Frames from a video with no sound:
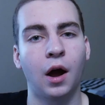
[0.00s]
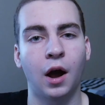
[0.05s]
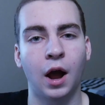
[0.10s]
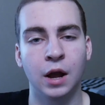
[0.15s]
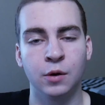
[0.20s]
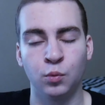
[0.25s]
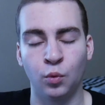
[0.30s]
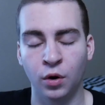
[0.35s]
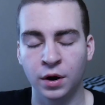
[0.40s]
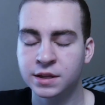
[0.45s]

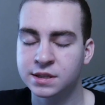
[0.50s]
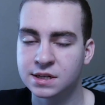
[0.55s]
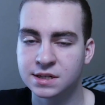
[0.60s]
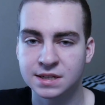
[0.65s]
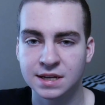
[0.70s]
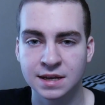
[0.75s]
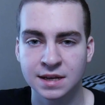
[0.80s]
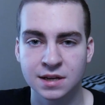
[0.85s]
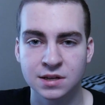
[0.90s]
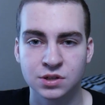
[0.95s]
I wanted to
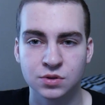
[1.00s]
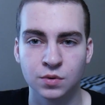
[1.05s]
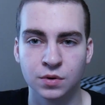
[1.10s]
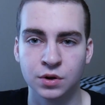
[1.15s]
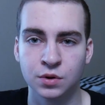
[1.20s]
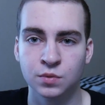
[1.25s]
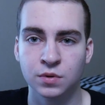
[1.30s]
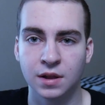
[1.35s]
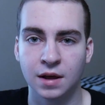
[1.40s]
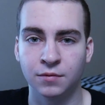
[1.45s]
take it to a
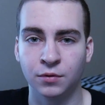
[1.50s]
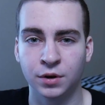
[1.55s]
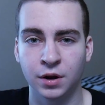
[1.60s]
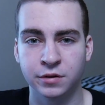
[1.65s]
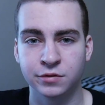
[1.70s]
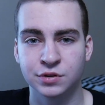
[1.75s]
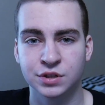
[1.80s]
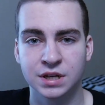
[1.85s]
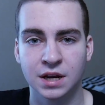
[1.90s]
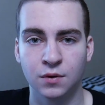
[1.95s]
new level and
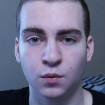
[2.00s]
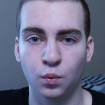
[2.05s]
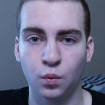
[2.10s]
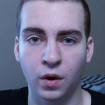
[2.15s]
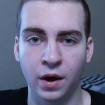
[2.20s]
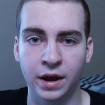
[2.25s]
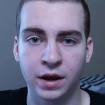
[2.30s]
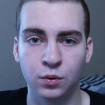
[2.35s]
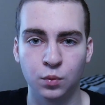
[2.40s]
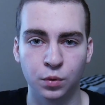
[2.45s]
understand
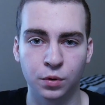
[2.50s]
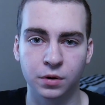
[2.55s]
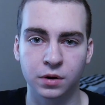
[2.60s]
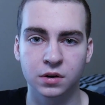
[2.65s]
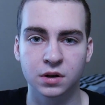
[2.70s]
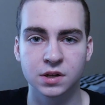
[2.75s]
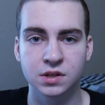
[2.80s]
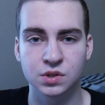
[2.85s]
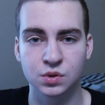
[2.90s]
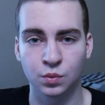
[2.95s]
why it
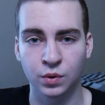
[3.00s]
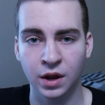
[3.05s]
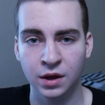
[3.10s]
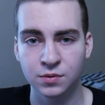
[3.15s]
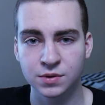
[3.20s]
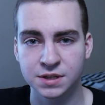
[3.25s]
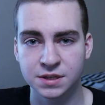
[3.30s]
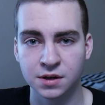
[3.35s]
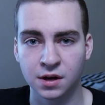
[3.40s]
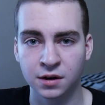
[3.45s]
worked. So when I
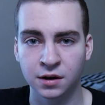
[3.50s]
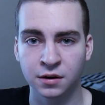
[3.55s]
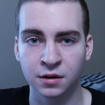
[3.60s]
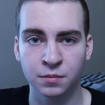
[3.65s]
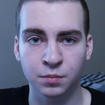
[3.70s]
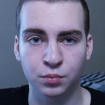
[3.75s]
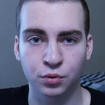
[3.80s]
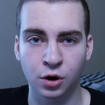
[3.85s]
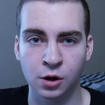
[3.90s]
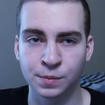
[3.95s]
was
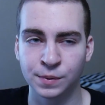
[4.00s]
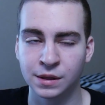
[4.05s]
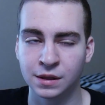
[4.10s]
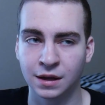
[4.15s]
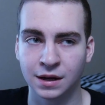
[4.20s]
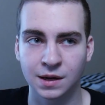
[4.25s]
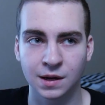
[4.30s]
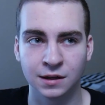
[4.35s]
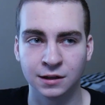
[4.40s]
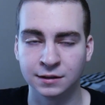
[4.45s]
younger, probably
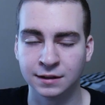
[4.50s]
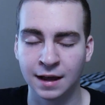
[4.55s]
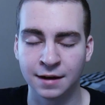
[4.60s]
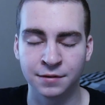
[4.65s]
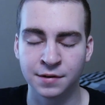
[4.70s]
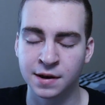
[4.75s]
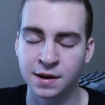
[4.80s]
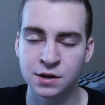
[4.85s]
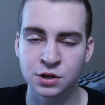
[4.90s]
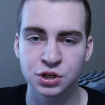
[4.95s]
like
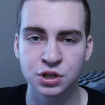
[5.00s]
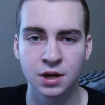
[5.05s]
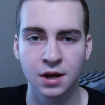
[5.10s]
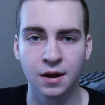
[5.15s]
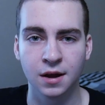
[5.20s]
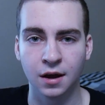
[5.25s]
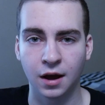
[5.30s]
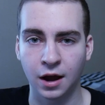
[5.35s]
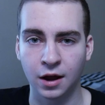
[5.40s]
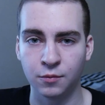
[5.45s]
11-ish,
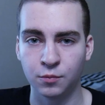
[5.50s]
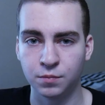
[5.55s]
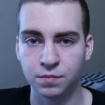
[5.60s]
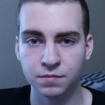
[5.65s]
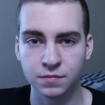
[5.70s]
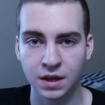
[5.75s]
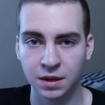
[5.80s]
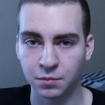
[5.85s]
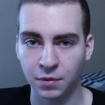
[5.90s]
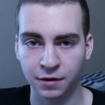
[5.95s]

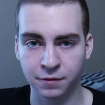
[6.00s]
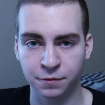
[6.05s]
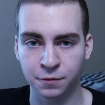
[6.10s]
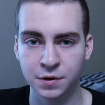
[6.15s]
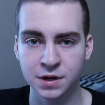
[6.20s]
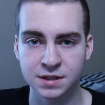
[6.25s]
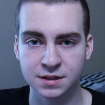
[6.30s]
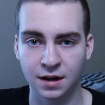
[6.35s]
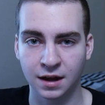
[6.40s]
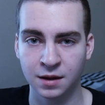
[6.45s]
in my
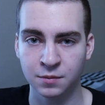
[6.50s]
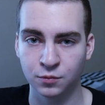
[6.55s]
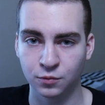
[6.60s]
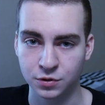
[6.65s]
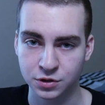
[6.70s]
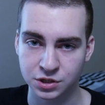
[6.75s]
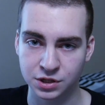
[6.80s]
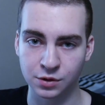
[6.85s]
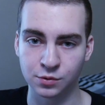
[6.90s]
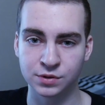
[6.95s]
free time,
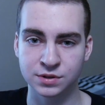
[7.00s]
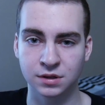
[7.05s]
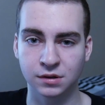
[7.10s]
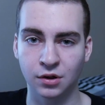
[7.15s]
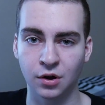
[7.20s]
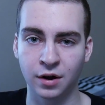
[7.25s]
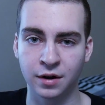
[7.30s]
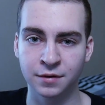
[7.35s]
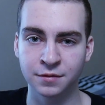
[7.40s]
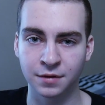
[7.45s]
which there was a
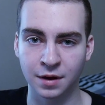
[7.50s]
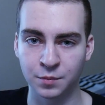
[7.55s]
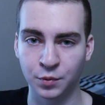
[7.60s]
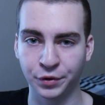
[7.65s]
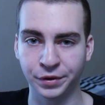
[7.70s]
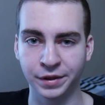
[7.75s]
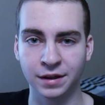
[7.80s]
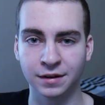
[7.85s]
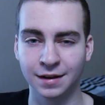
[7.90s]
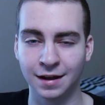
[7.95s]
lot of, I'm
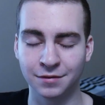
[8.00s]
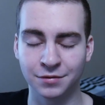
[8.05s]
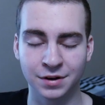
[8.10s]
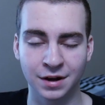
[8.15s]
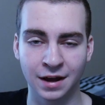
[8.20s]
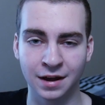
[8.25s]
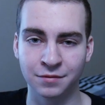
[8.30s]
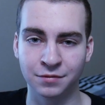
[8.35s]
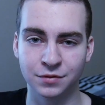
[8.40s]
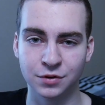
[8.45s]
only 11,
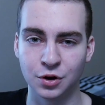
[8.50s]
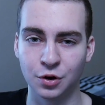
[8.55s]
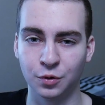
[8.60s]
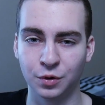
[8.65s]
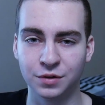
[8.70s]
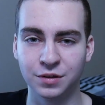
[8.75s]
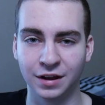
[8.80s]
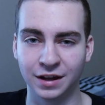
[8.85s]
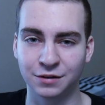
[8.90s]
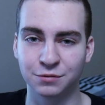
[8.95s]
I have no
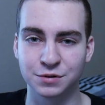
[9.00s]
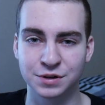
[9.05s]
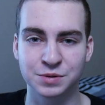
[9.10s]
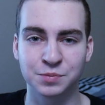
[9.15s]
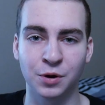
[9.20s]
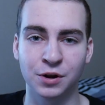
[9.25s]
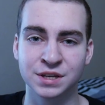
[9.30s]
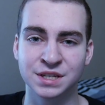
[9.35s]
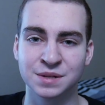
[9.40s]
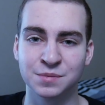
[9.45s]
like
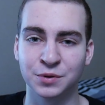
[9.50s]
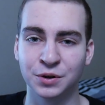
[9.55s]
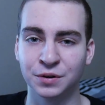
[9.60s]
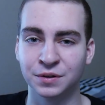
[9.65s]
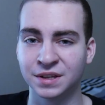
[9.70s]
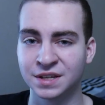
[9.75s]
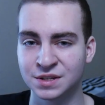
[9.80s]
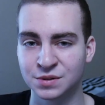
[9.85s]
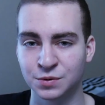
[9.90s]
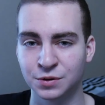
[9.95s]

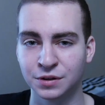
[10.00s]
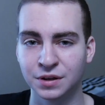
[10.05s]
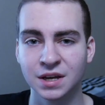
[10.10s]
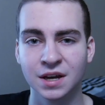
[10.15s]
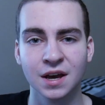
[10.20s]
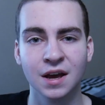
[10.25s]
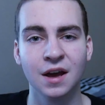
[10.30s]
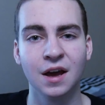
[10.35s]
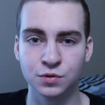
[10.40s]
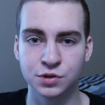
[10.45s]
responsibilities really,
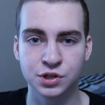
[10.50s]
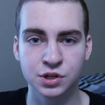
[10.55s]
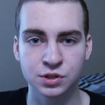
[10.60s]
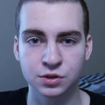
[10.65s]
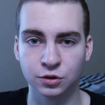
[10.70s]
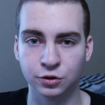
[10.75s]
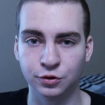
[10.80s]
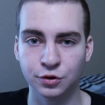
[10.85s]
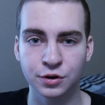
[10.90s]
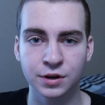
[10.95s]
was
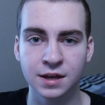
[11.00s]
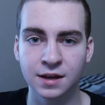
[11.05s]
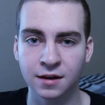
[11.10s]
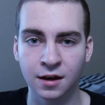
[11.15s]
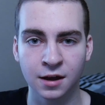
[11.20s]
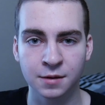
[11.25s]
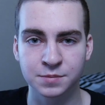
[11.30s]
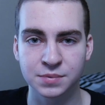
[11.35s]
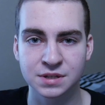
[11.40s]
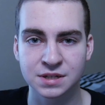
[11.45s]
just looking
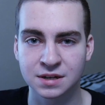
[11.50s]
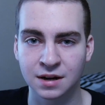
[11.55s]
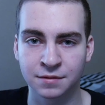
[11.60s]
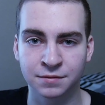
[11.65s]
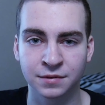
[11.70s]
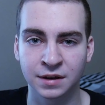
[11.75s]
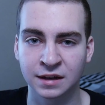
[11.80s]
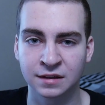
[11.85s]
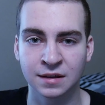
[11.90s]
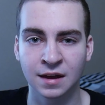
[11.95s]
up
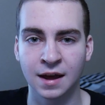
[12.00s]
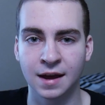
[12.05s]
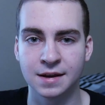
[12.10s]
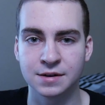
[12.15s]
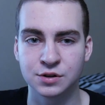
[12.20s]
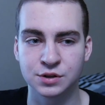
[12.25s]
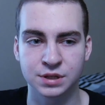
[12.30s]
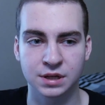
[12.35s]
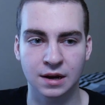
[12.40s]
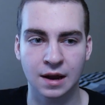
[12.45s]
stuff like
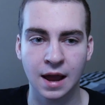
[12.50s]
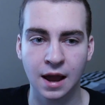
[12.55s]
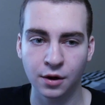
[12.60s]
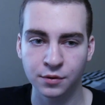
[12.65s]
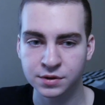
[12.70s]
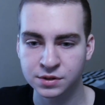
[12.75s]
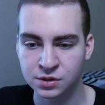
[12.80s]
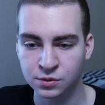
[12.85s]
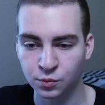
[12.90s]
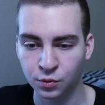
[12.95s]
that. Just like, how
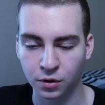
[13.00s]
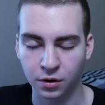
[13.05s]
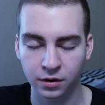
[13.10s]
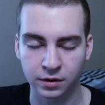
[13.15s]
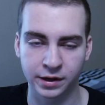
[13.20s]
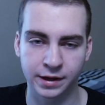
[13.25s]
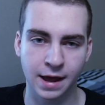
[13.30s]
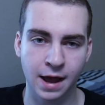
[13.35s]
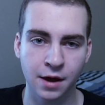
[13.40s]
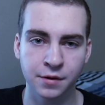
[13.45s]
does it work?
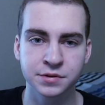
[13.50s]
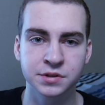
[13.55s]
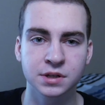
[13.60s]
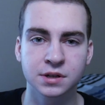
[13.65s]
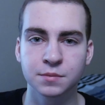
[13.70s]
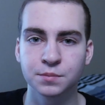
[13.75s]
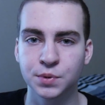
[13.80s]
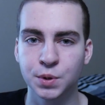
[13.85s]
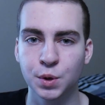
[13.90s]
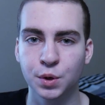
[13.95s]
Like, how does a
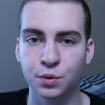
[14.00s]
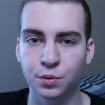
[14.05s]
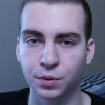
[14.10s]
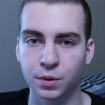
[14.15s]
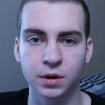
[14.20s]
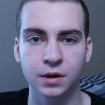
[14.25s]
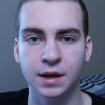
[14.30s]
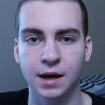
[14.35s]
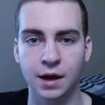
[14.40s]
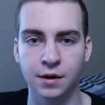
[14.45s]
computer
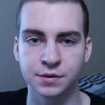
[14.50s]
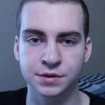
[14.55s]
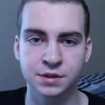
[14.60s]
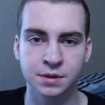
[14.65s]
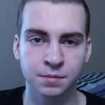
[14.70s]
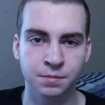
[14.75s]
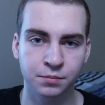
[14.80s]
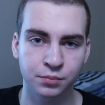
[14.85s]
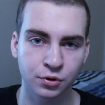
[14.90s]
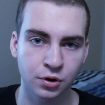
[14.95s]
work? How does
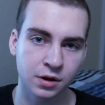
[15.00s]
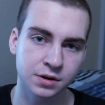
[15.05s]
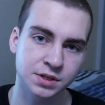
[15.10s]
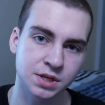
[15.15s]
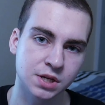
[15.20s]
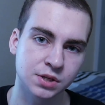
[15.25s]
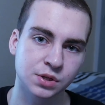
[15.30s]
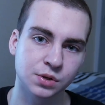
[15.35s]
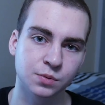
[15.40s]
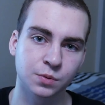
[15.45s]
a
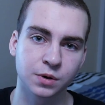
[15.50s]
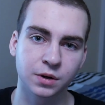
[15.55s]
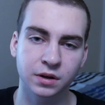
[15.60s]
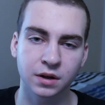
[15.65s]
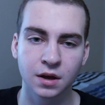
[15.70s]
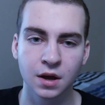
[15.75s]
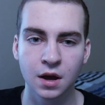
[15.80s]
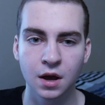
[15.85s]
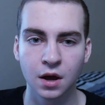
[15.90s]
processor work?